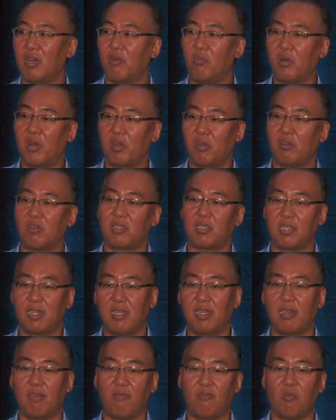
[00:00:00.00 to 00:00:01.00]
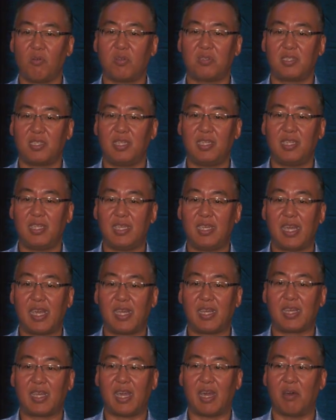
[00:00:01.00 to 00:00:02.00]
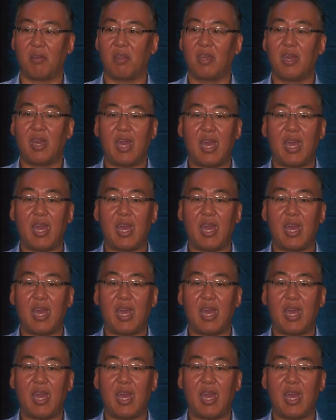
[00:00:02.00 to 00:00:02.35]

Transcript: what your CD4, CD8 count,